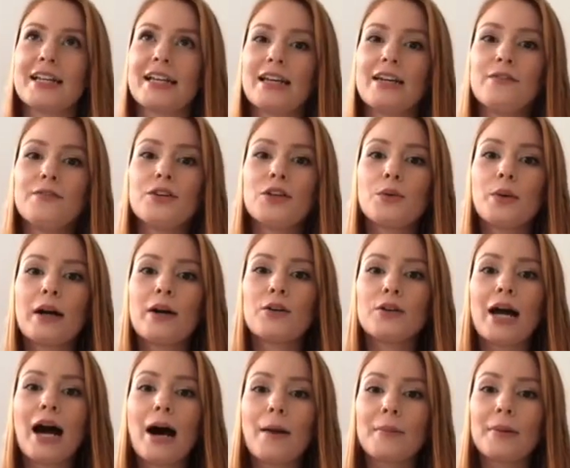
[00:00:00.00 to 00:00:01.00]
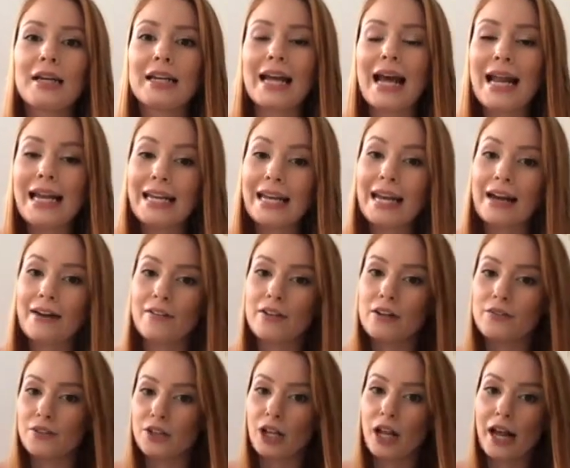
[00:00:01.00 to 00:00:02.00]
Like, if you are unhappy in any area
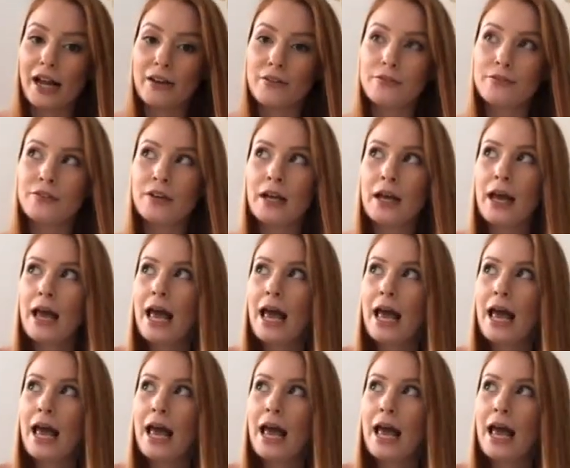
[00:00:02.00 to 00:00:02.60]
of your life,